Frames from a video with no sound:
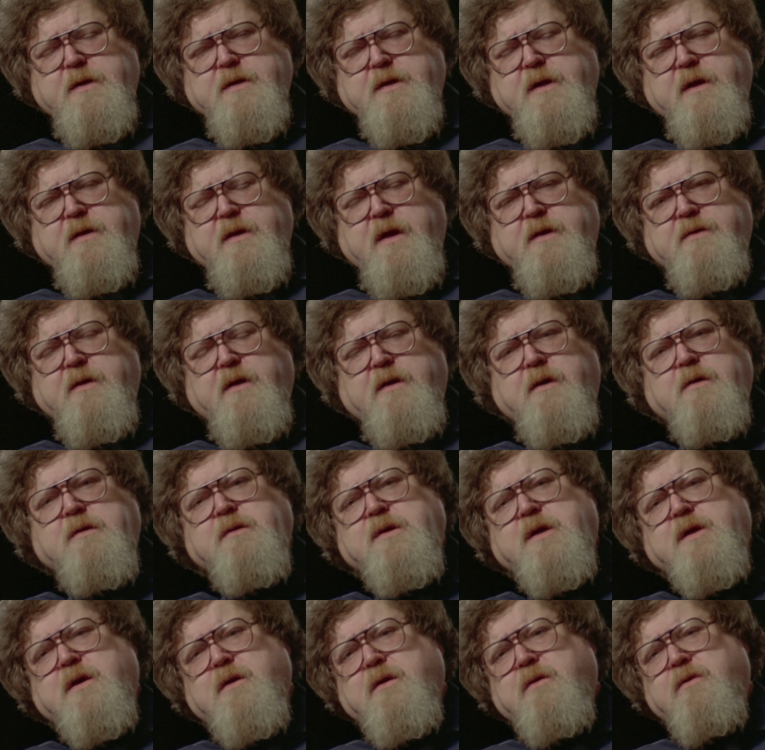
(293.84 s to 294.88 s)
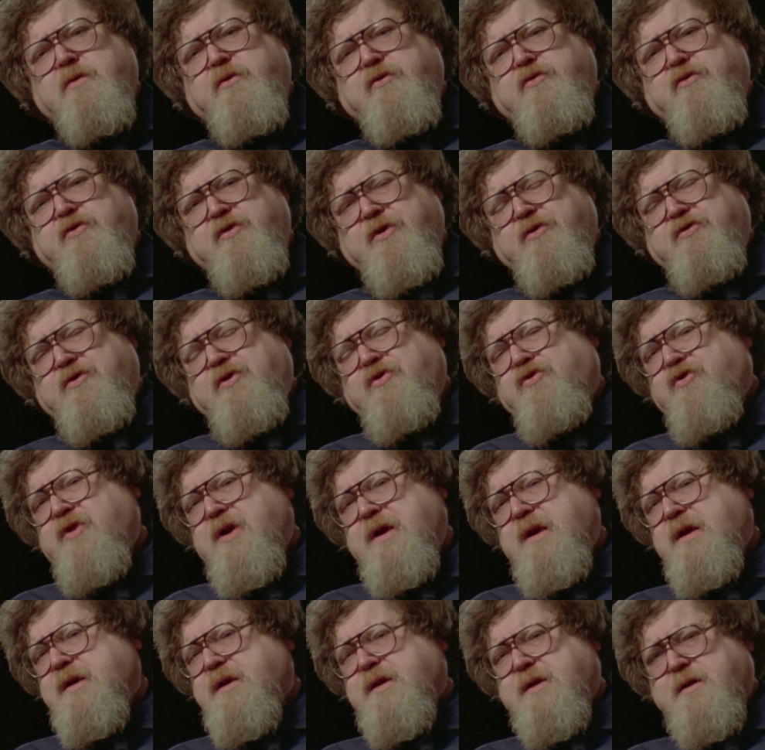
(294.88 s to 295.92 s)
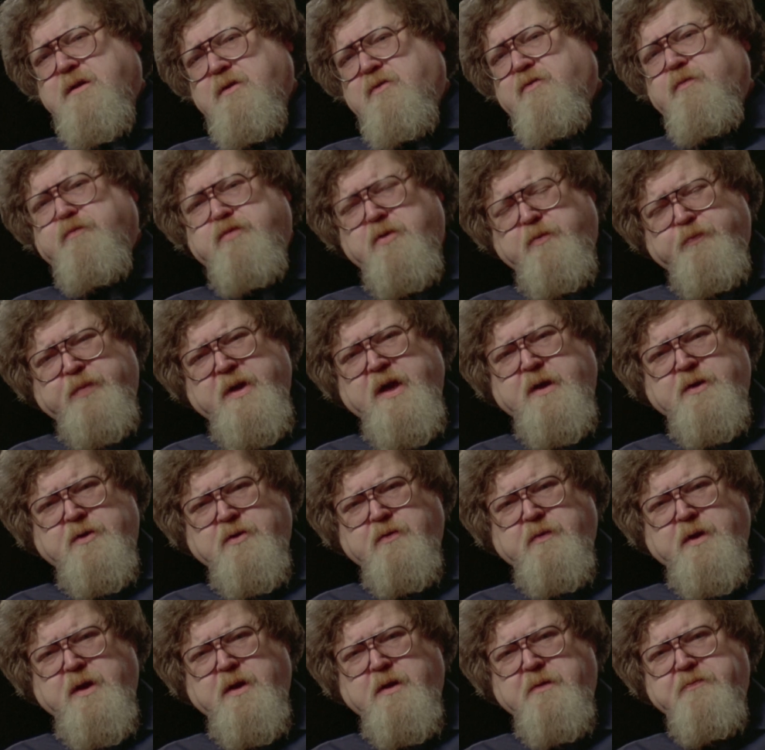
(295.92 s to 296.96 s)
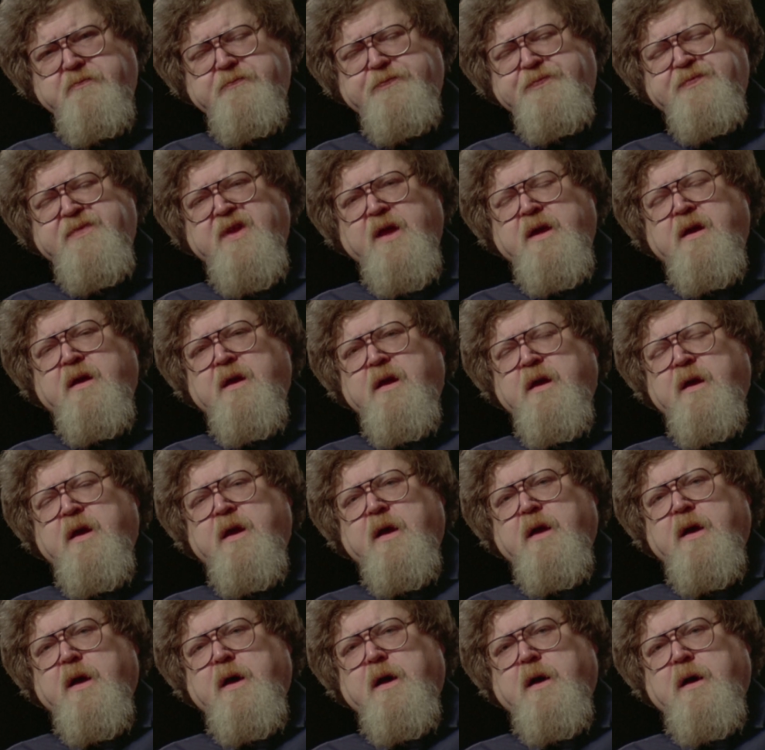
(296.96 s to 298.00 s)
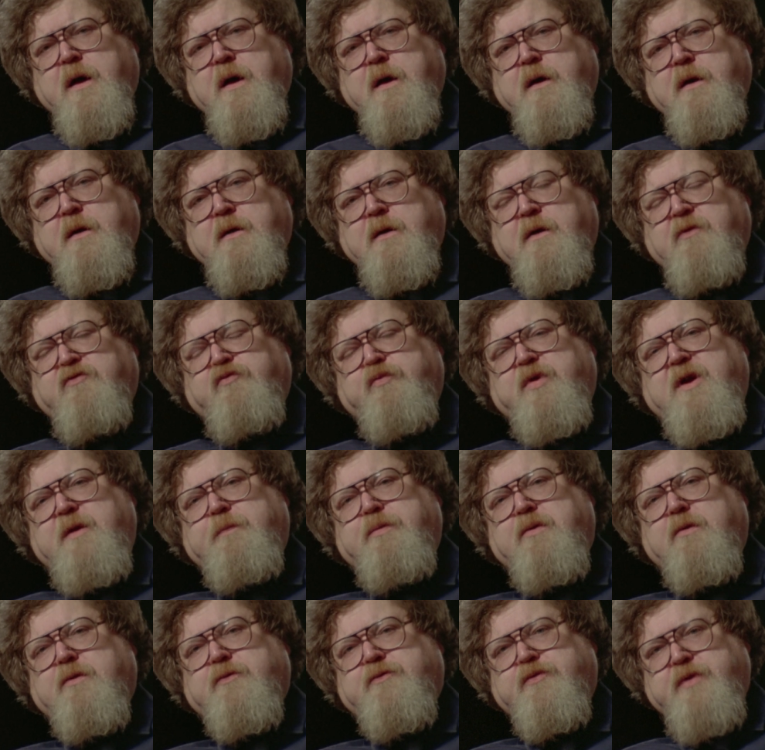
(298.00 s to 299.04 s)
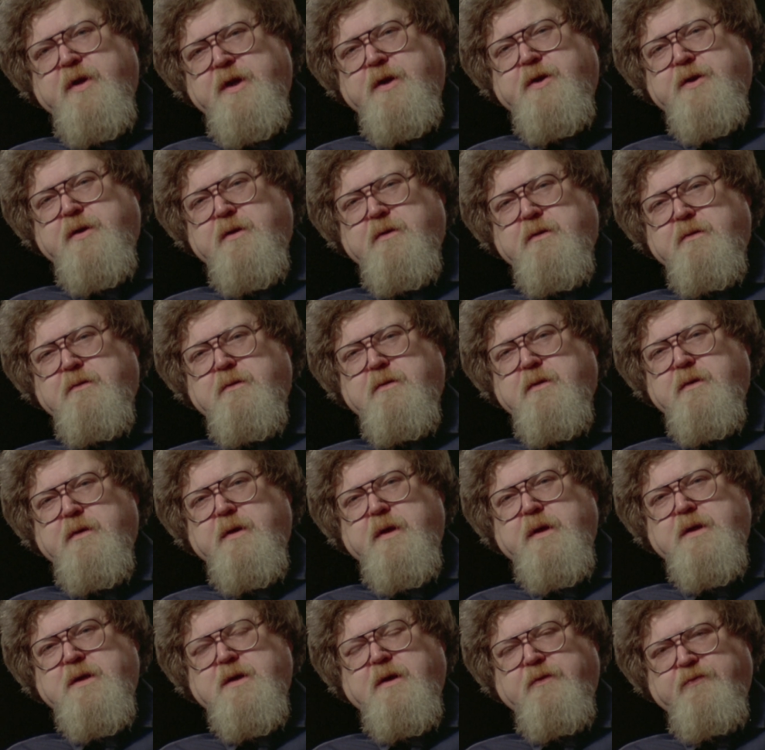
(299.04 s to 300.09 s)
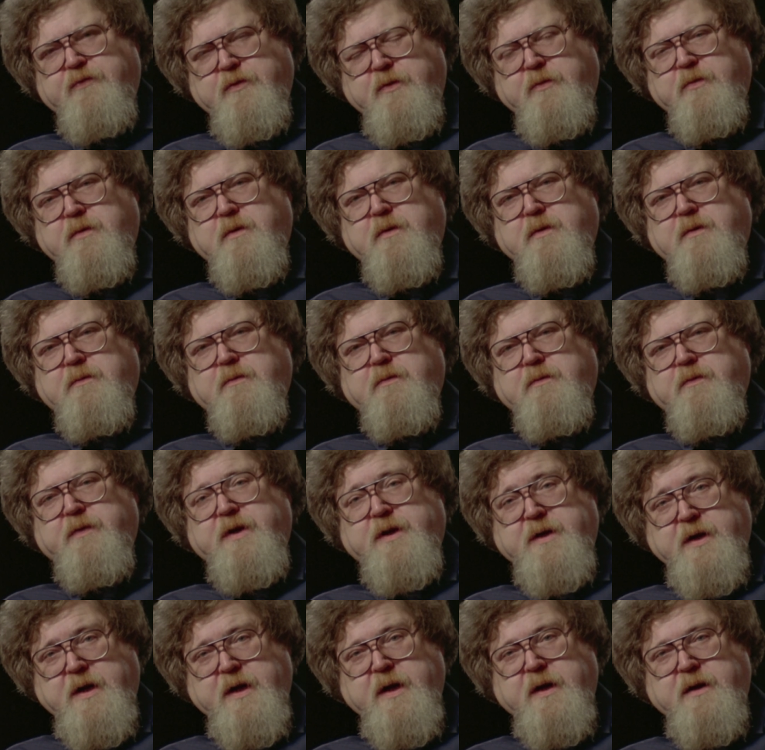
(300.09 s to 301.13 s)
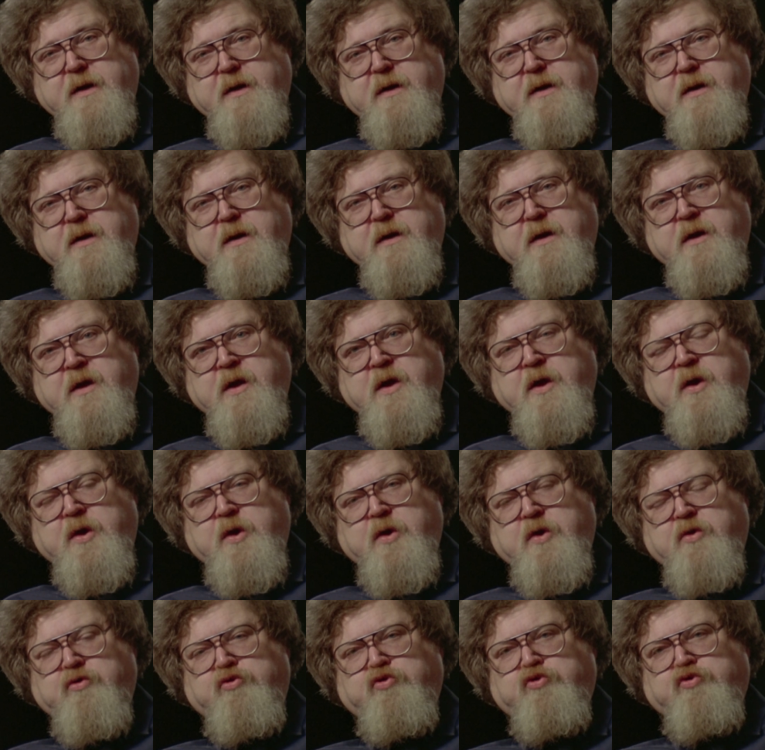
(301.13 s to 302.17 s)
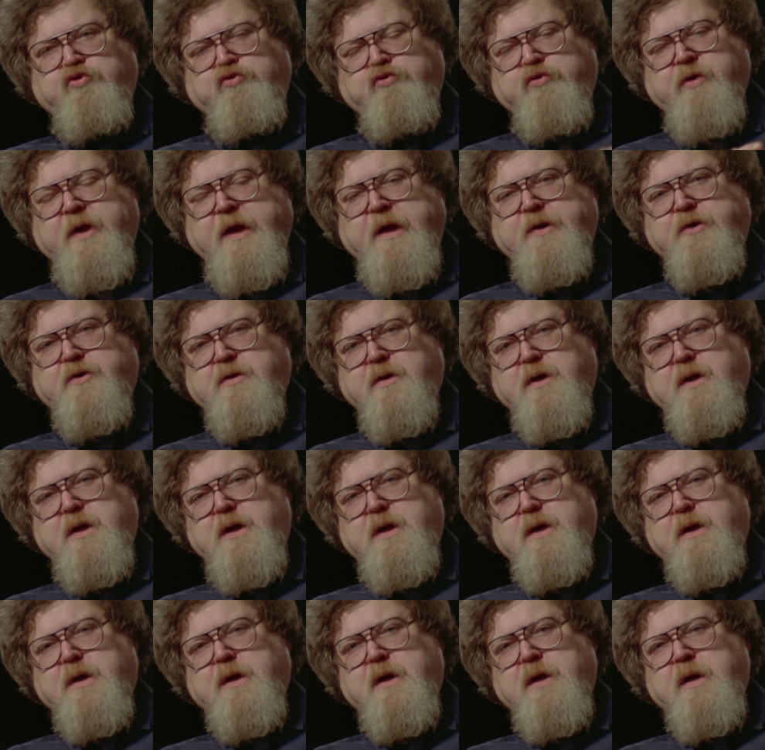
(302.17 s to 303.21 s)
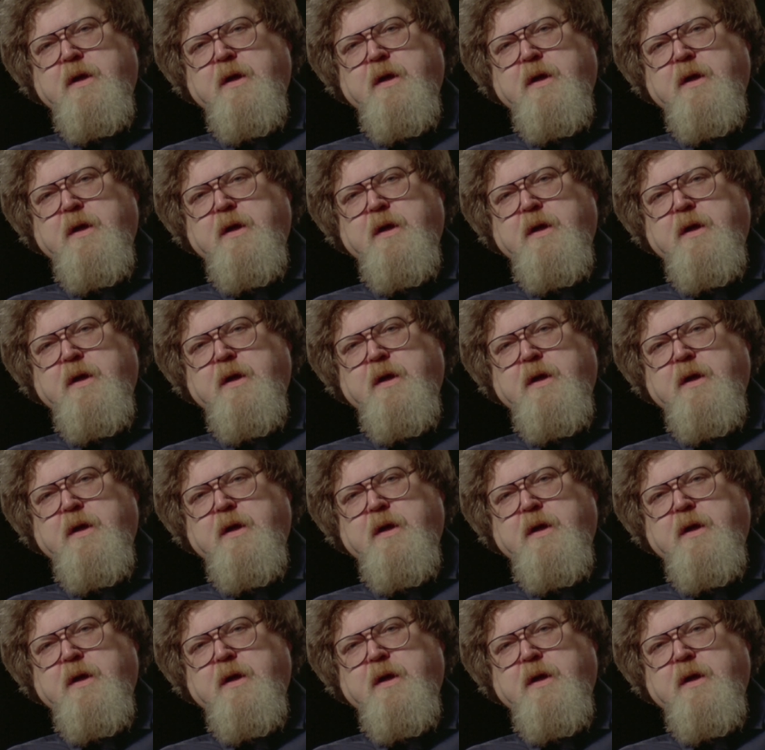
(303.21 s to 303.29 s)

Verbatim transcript: And then also, the thing is self-perpetuating. If people treat you as if you were retarded, you gradually